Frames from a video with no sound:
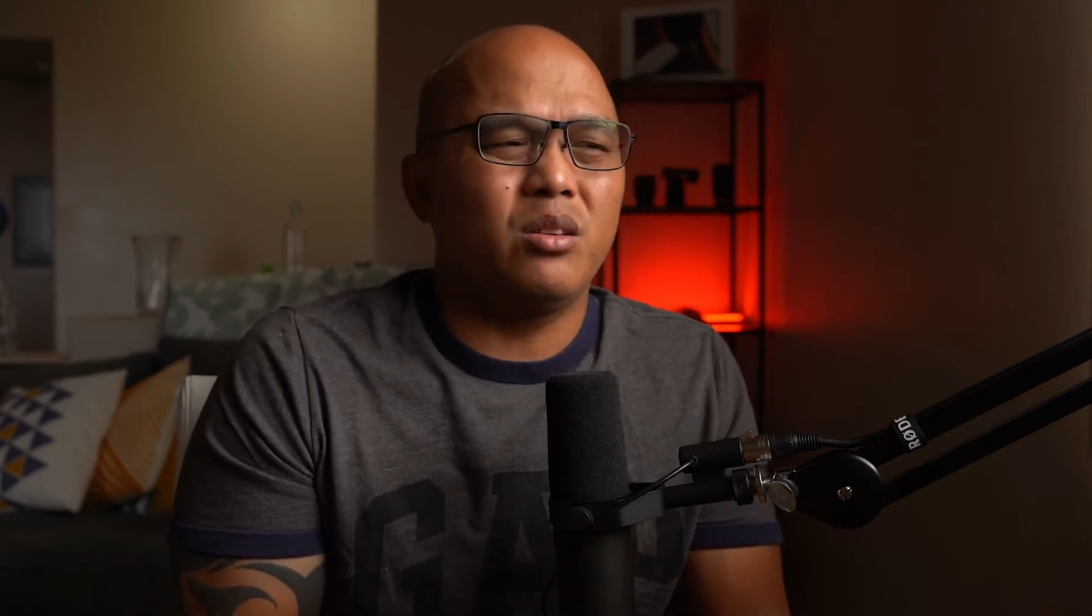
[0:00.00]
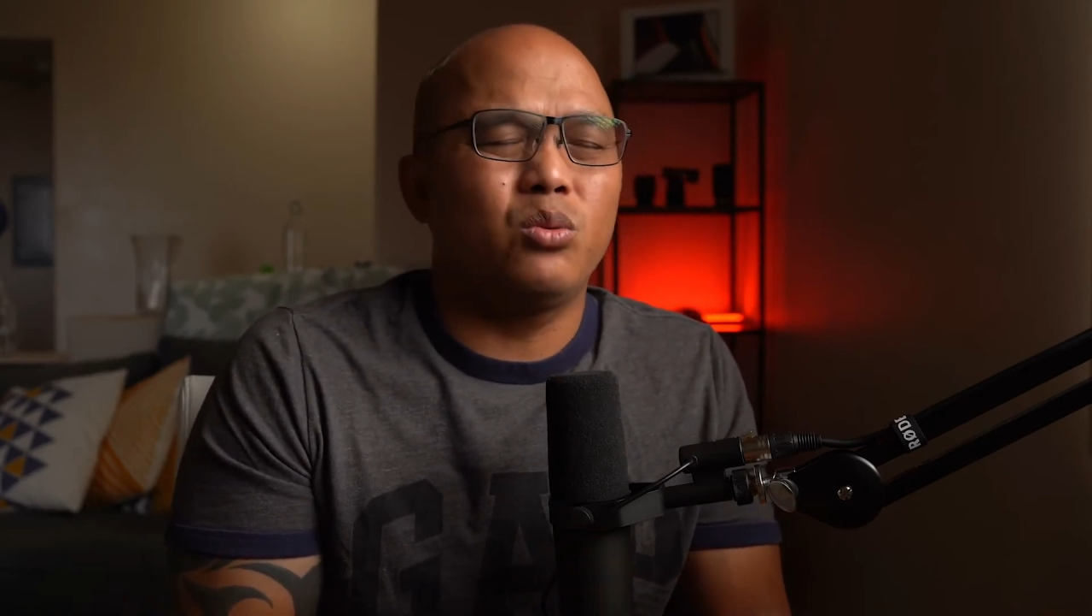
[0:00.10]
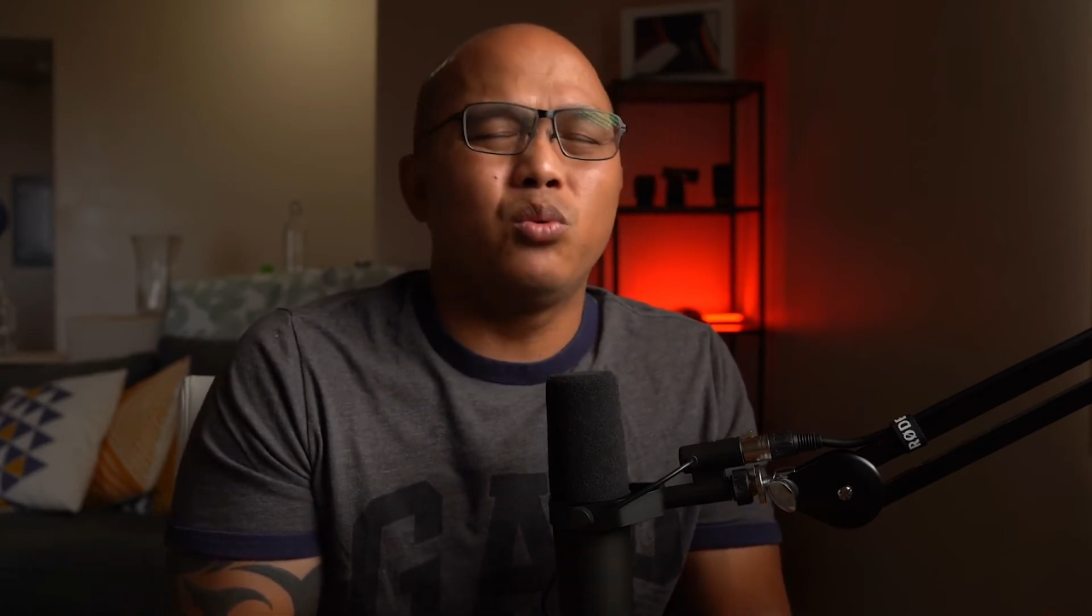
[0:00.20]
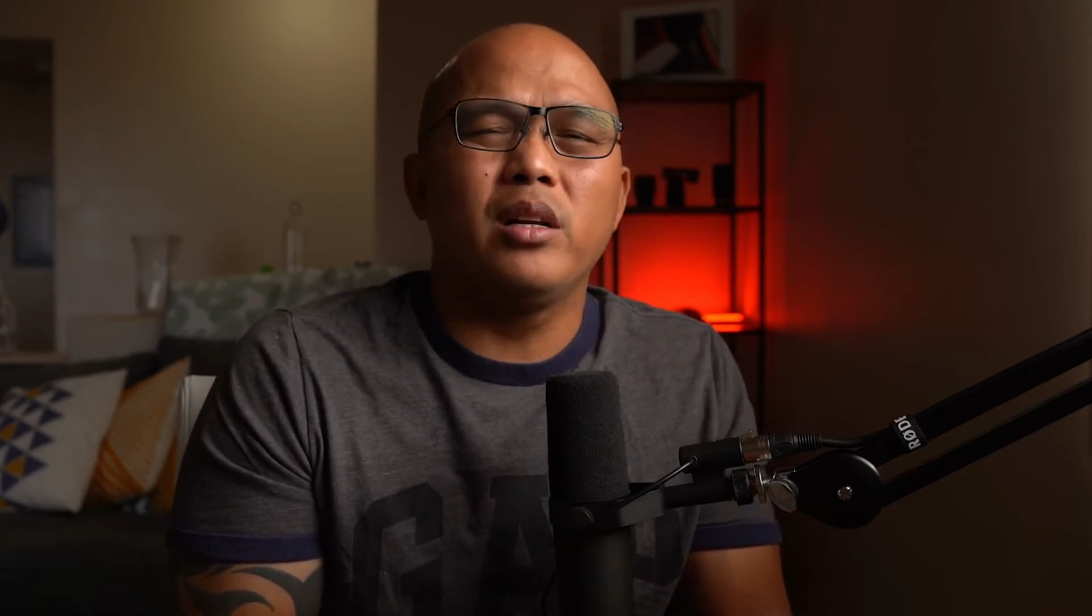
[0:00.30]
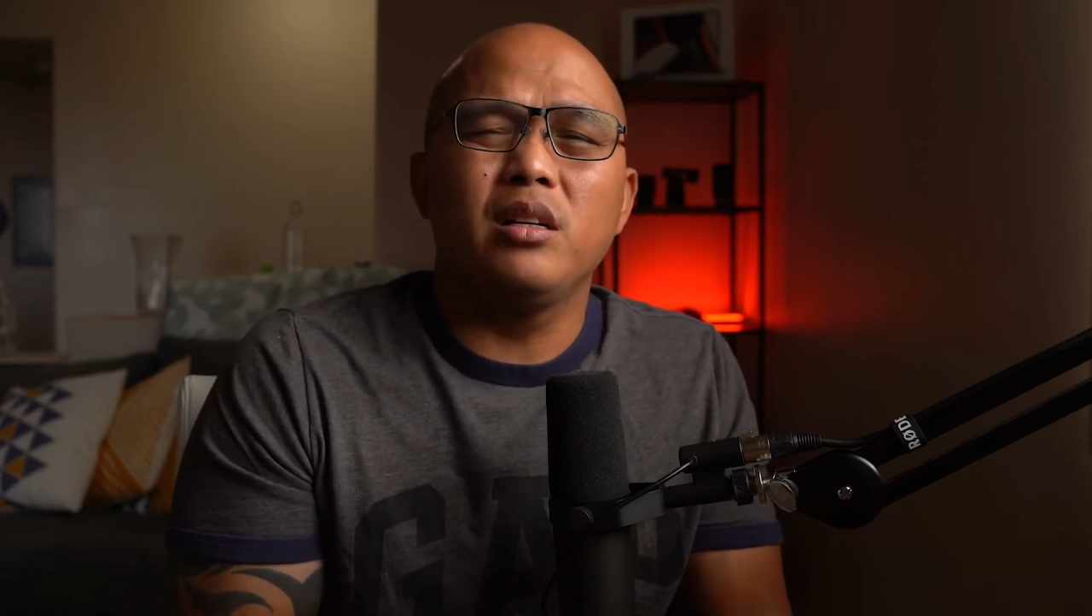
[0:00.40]

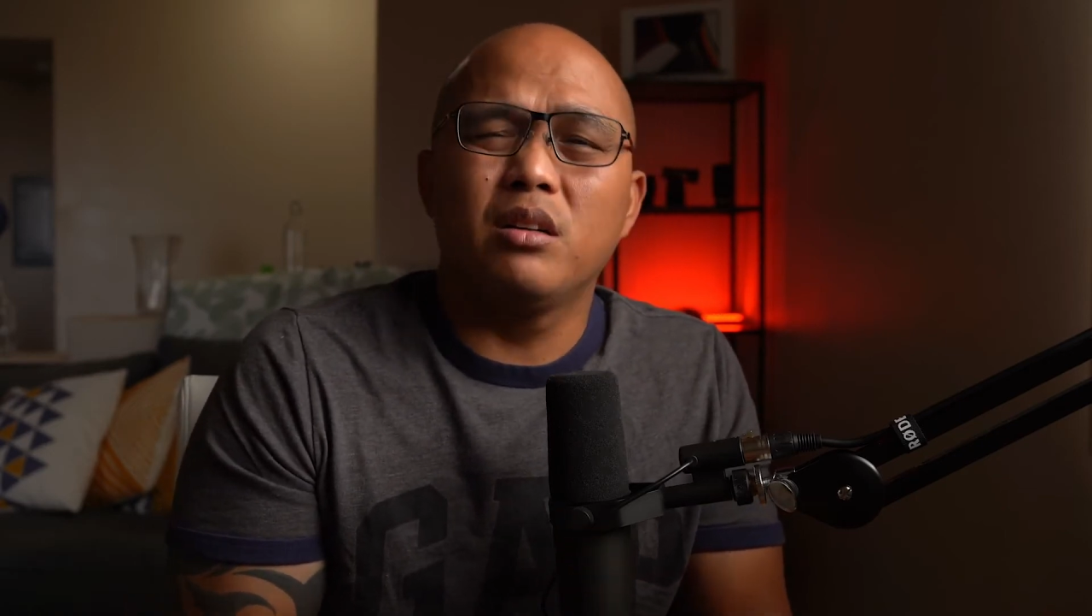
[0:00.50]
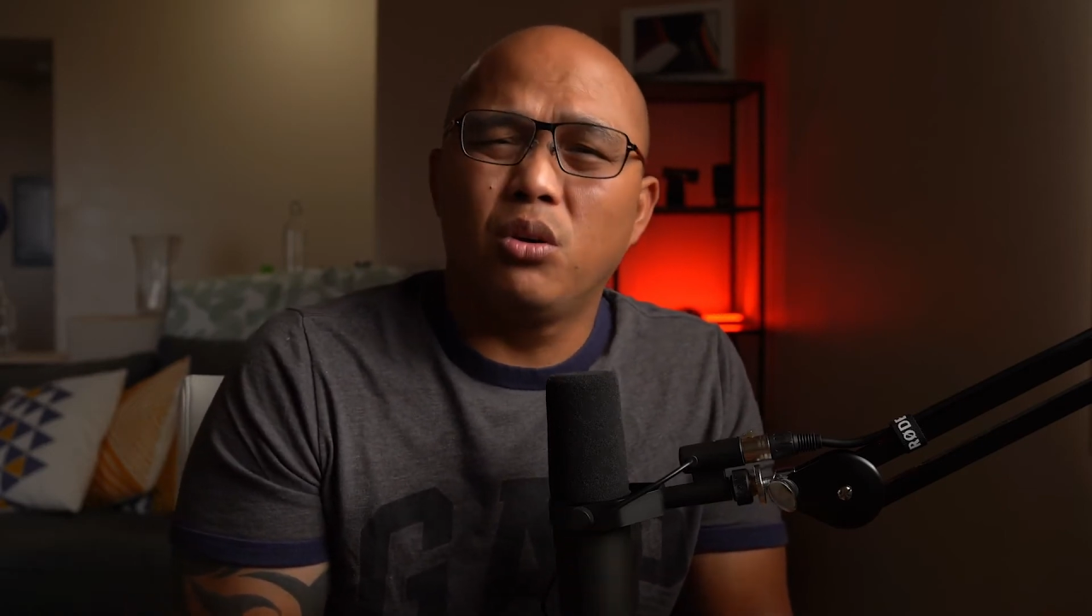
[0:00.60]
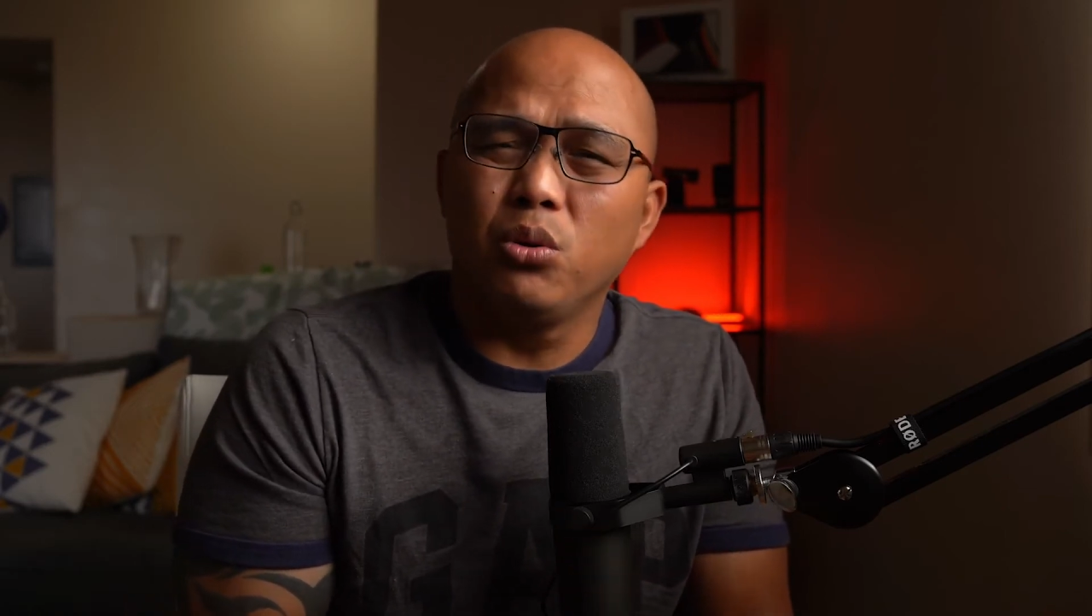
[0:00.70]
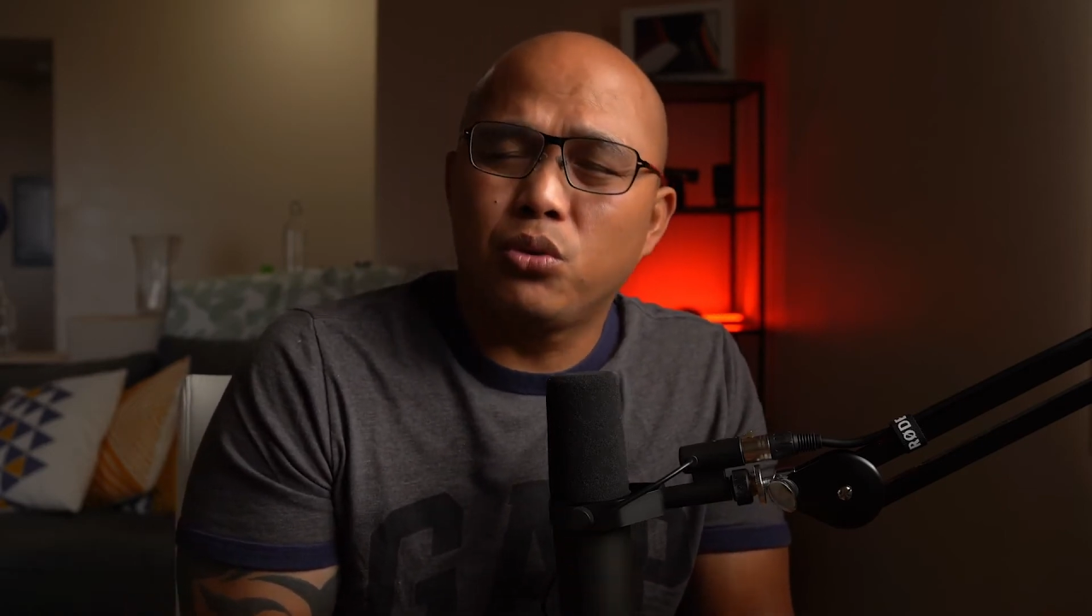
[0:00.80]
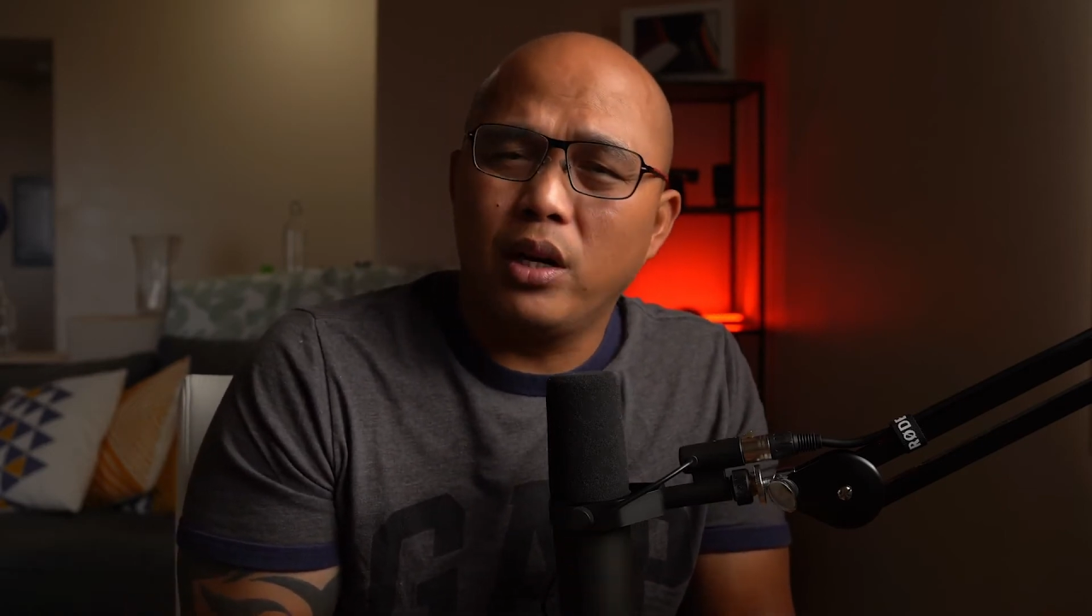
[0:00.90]

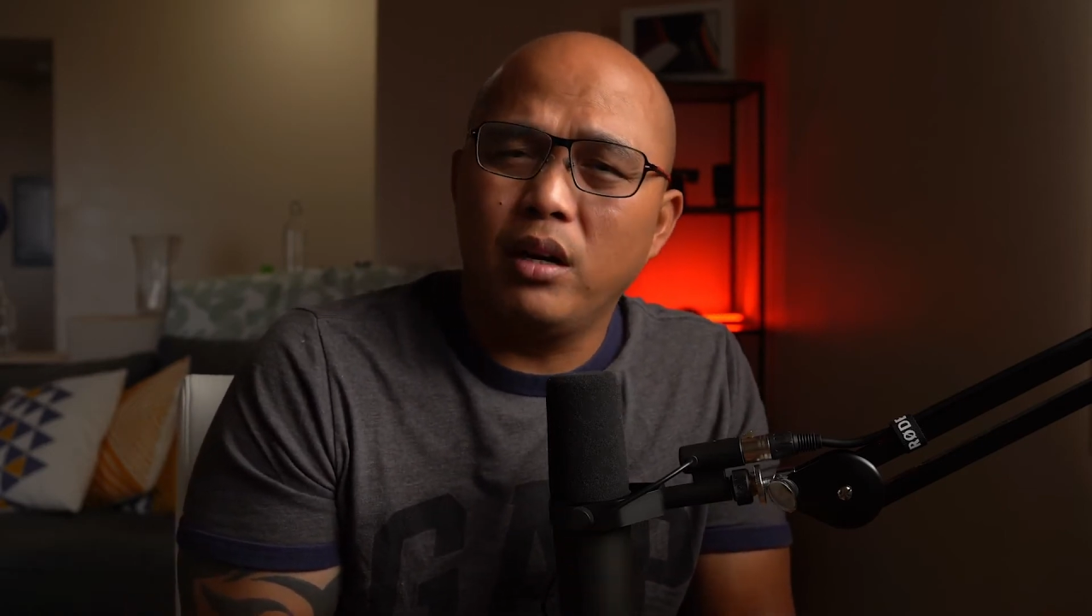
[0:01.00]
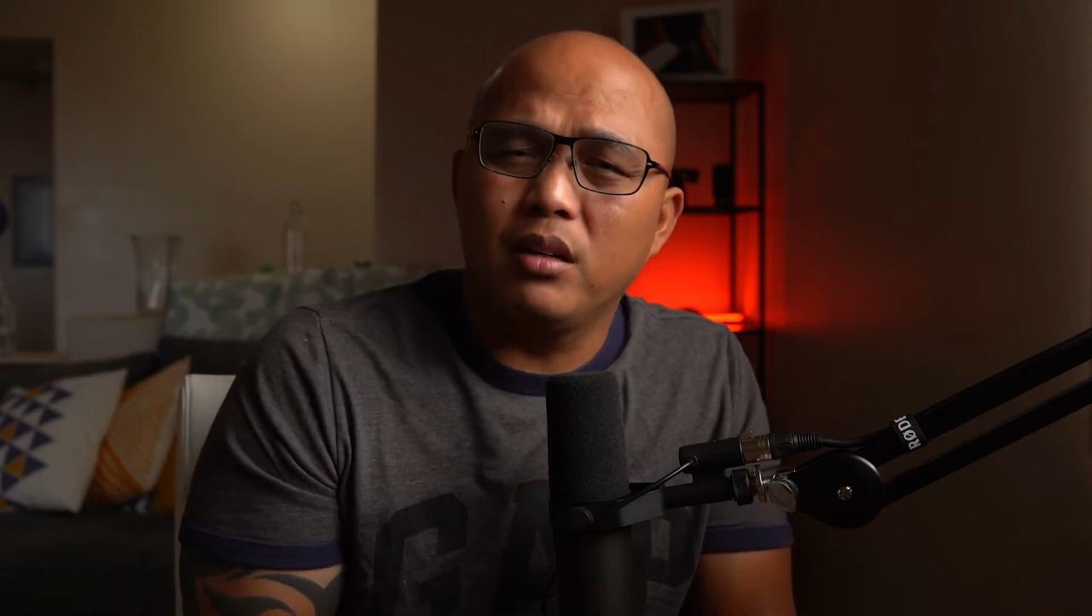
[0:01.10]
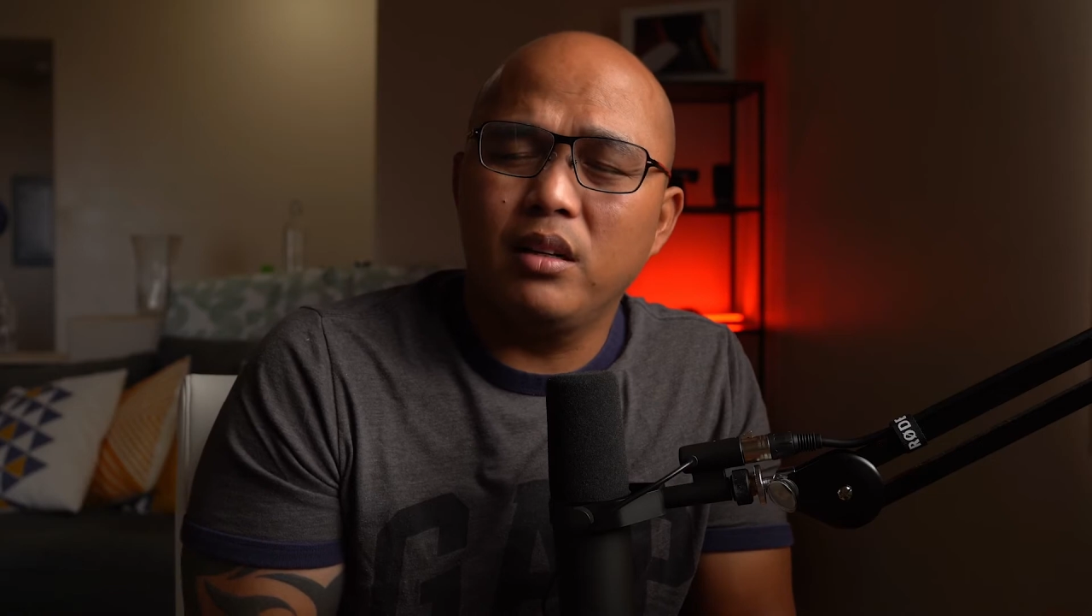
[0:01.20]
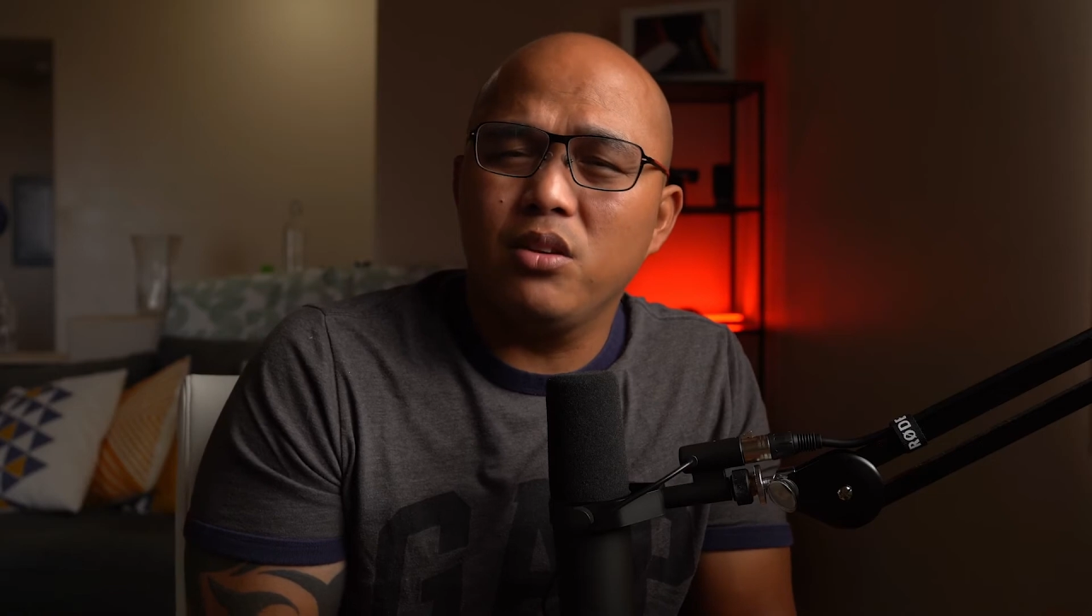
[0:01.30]
20-year-old trailer and then